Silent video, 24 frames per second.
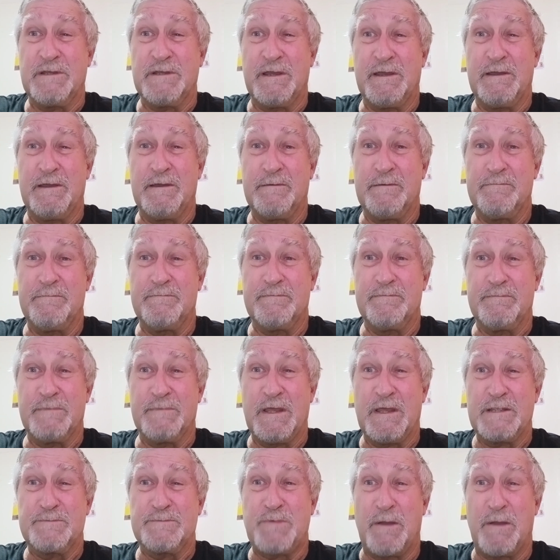um,
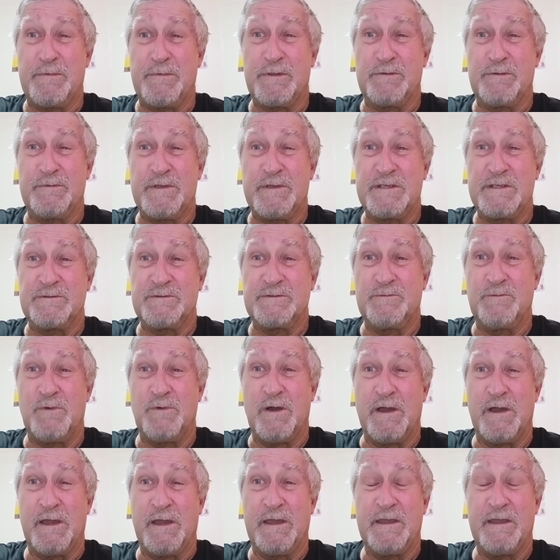that's probably the reason
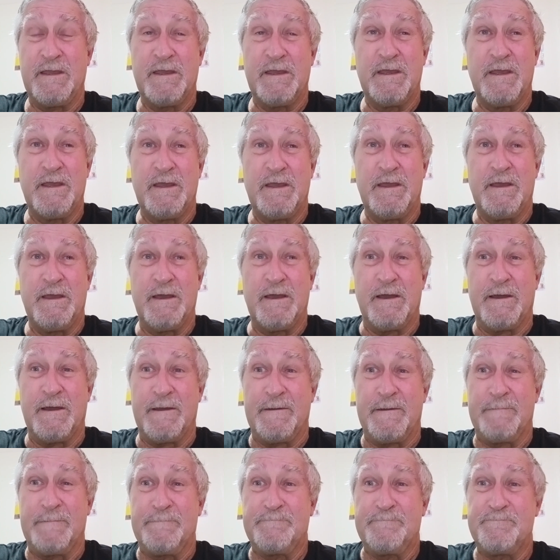why.
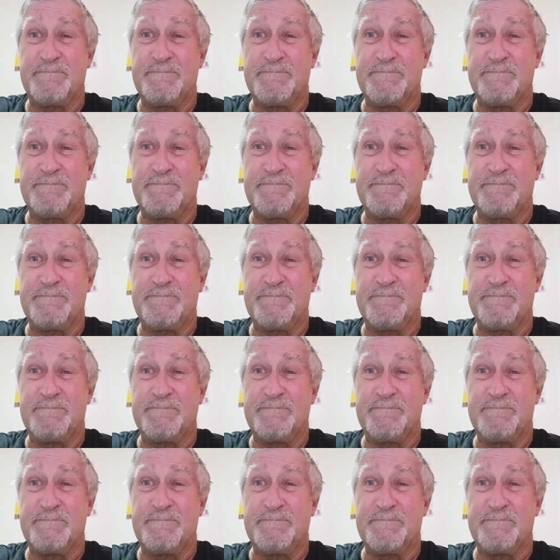Um,